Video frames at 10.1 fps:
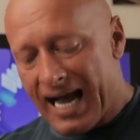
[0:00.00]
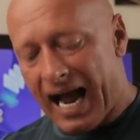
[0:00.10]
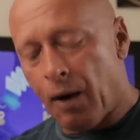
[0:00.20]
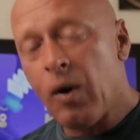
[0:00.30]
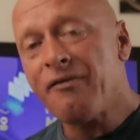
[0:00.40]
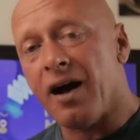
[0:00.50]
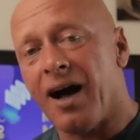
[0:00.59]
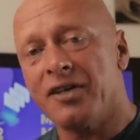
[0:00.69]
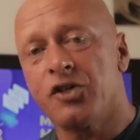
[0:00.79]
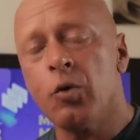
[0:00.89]

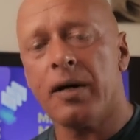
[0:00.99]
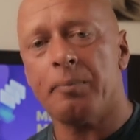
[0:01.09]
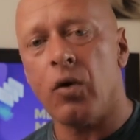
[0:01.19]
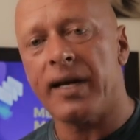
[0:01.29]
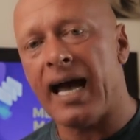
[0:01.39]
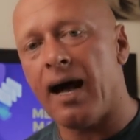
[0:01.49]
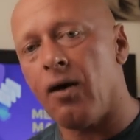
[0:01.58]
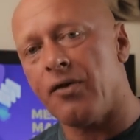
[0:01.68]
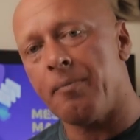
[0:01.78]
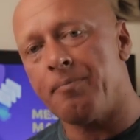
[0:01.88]
However, I do want to point
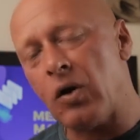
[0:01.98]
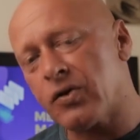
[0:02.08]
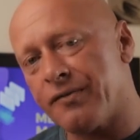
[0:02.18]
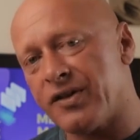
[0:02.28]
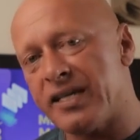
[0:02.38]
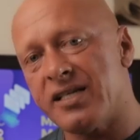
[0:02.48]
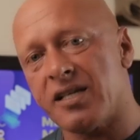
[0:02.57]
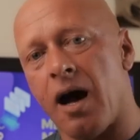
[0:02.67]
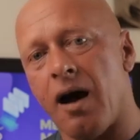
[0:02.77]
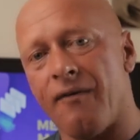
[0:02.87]
out that both of
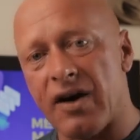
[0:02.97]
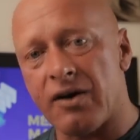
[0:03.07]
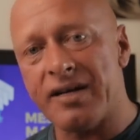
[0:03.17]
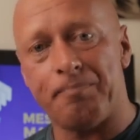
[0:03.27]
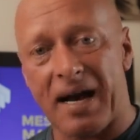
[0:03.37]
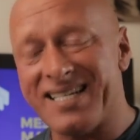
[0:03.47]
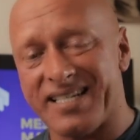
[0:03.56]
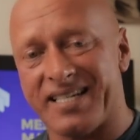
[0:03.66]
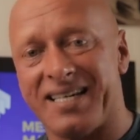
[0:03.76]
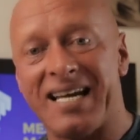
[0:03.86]
these are very
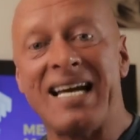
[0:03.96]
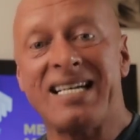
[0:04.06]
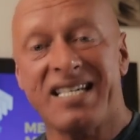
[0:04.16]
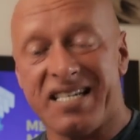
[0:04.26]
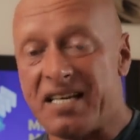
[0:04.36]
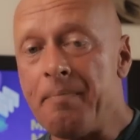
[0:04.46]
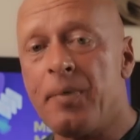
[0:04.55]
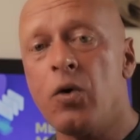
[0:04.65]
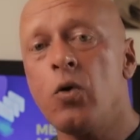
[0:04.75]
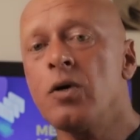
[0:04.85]
basic,
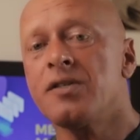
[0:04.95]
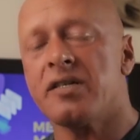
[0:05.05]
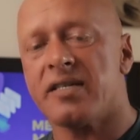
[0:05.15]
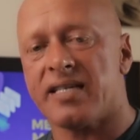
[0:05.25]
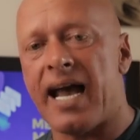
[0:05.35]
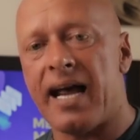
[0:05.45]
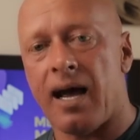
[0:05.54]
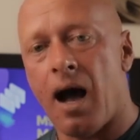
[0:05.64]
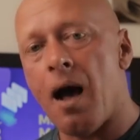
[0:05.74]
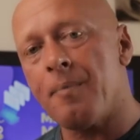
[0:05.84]
simple to
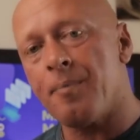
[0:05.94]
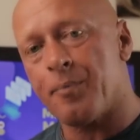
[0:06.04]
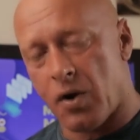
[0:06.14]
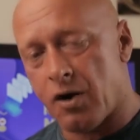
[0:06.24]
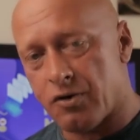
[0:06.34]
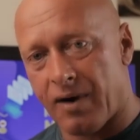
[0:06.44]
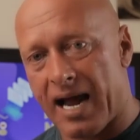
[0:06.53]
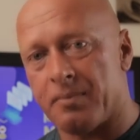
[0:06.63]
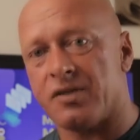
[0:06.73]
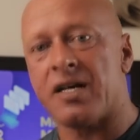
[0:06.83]
set up
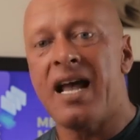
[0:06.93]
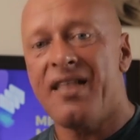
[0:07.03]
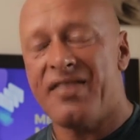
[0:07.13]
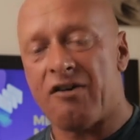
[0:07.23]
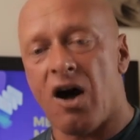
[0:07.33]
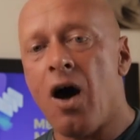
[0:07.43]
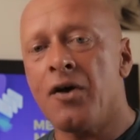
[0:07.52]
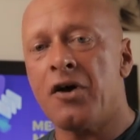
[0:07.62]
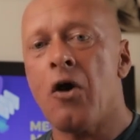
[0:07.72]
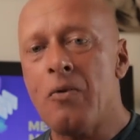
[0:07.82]
programs. There
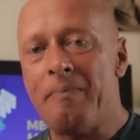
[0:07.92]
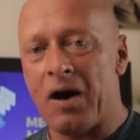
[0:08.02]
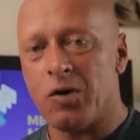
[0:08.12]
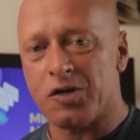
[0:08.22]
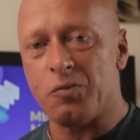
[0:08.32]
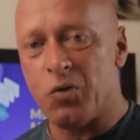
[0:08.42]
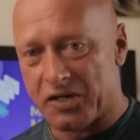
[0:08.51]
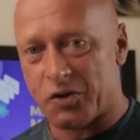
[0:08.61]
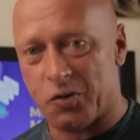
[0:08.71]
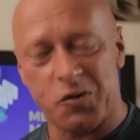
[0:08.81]
are no bells and
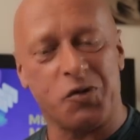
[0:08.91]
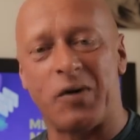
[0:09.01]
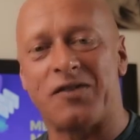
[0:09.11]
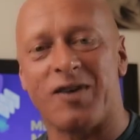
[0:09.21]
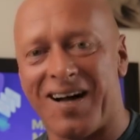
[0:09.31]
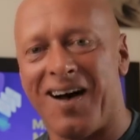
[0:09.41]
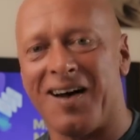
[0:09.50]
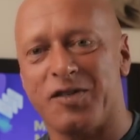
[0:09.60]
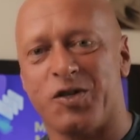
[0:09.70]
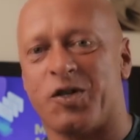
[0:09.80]
whistles with
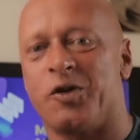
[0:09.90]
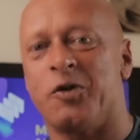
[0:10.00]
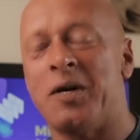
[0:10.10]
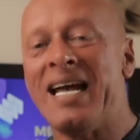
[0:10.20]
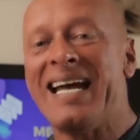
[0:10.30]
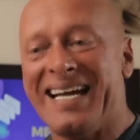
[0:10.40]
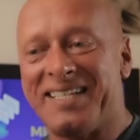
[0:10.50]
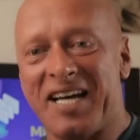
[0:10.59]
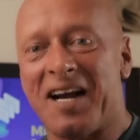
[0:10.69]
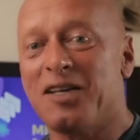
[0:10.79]
regards to
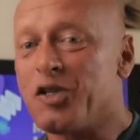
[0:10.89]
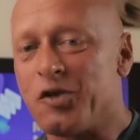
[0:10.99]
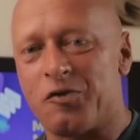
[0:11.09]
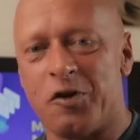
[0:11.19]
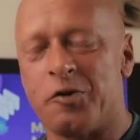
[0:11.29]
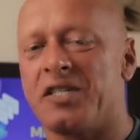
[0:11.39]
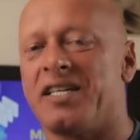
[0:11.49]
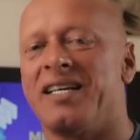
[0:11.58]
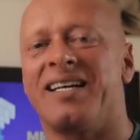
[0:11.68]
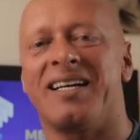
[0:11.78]
intelligent
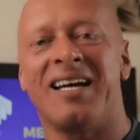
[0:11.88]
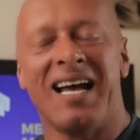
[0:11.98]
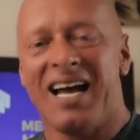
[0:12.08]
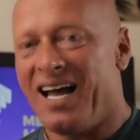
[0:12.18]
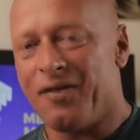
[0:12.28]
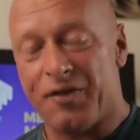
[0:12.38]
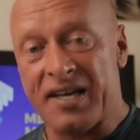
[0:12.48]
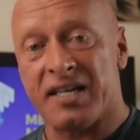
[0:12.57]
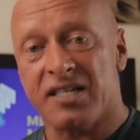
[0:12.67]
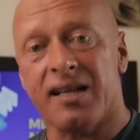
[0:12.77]
routing and
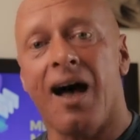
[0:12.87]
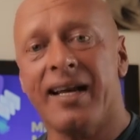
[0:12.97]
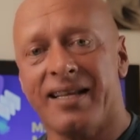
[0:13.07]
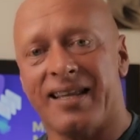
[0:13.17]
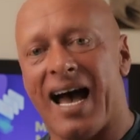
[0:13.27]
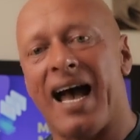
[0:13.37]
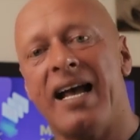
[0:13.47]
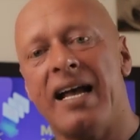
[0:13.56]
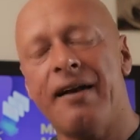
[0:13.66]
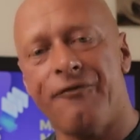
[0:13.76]
things like
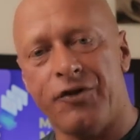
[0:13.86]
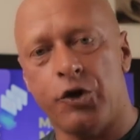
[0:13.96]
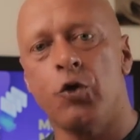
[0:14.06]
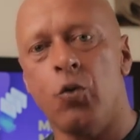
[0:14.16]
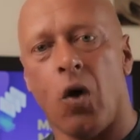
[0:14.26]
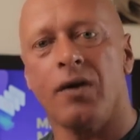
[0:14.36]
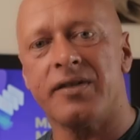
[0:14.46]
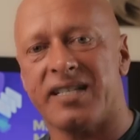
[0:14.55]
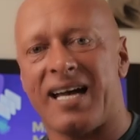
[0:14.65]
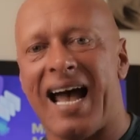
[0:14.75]
that. If you
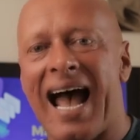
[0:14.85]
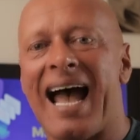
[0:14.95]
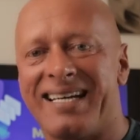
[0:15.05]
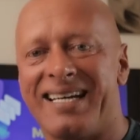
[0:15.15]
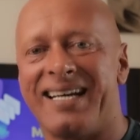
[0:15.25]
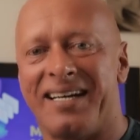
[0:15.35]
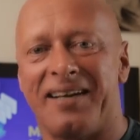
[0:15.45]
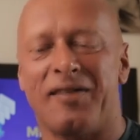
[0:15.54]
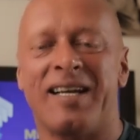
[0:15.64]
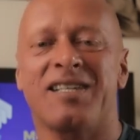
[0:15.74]
want to add
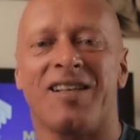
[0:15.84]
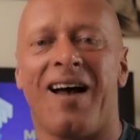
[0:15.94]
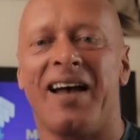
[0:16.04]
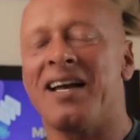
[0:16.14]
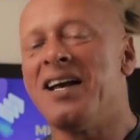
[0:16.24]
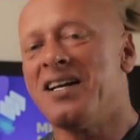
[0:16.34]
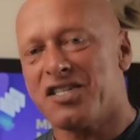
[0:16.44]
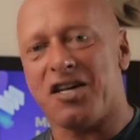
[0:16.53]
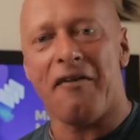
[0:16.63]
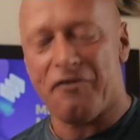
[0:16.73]
in things like
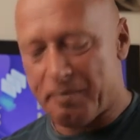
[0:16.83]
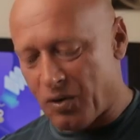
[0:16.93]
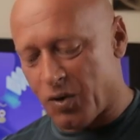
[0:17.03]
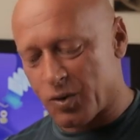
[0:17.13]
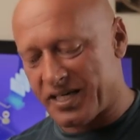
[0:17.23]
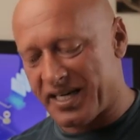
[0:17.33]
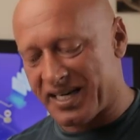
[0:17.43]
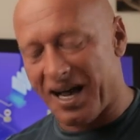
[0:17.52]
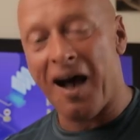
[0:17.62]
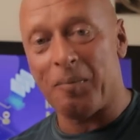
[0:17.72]
site
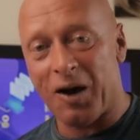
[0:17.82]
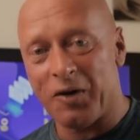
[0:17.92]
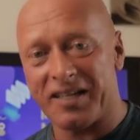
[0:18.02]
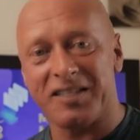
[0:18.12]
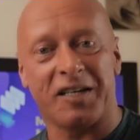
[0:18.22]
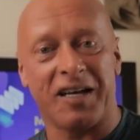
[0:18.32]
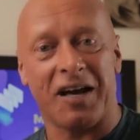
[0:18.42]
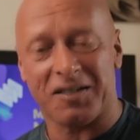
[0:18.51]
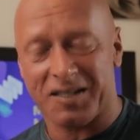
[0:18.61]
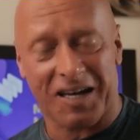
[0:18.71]
reporting, uploading to
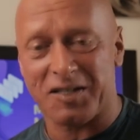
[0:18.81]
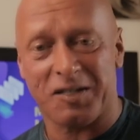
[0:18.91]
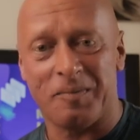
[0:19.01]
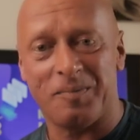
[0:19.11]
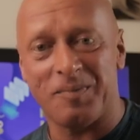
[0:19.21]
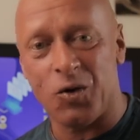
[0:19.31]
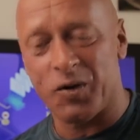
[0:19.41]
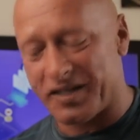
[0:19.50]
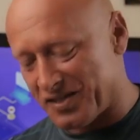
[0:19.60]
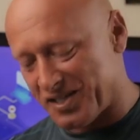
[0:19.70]
custom
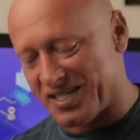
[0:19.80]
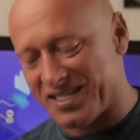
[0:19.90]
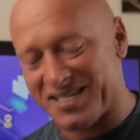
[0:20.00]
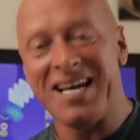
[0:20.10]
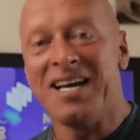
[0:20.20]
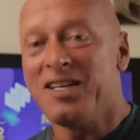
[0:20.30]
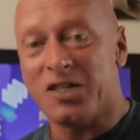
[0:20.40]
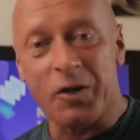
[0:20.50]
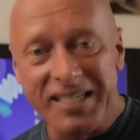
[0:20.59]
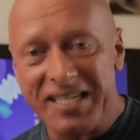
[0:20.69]
audiences,
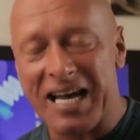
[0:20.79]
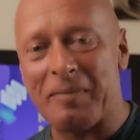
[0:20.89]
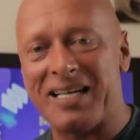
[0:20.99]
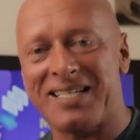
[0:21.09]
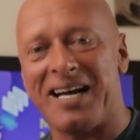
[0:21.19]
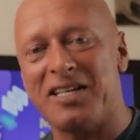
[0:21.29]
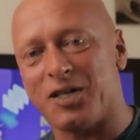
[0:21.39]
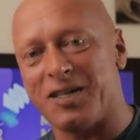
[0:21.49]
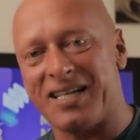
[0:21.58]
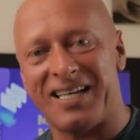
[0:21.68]
doing
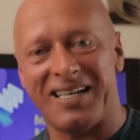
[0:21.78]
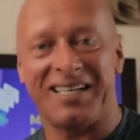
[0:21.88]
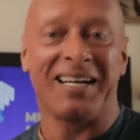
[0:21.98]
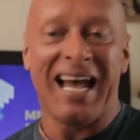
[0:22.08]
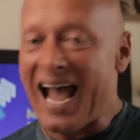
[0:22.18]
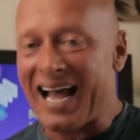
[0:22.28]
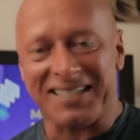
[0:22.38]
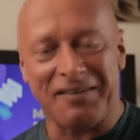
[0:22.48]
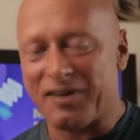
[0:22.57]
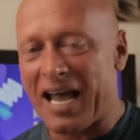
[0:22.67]
segmentation in
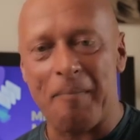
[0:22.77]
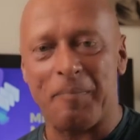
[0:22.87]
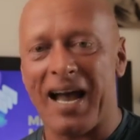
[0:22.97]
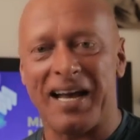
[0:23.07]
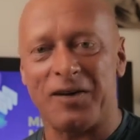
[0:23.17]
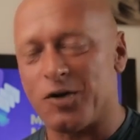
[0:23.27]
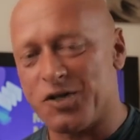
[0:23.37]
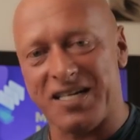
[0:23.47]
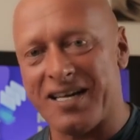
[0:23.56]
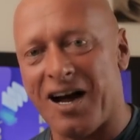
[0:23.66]
ActiveCampaign
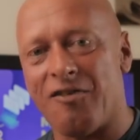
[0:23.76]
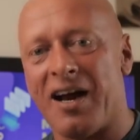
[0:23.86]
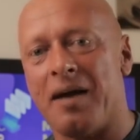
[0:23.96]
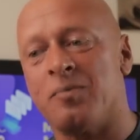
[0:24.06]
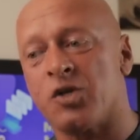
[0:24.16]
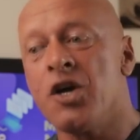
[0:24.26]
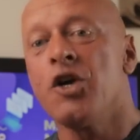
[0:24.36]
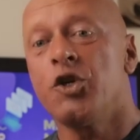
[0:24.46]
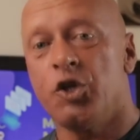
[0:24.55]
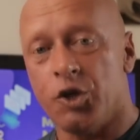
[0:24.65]
or CRMs,
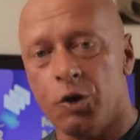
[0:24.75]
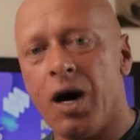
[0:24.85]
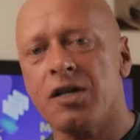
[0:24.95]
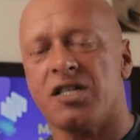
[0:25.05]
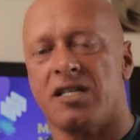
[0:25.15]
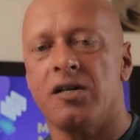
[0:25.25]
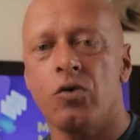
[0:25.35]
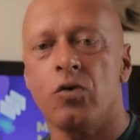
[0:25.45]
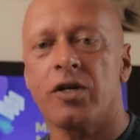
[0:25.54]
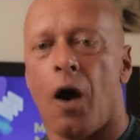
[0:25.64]
you are
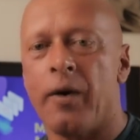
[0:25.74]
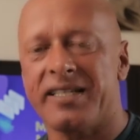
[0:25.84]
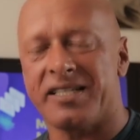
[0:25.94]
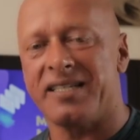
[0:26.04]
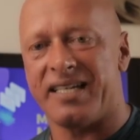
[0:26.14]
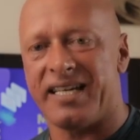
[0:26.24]
still going to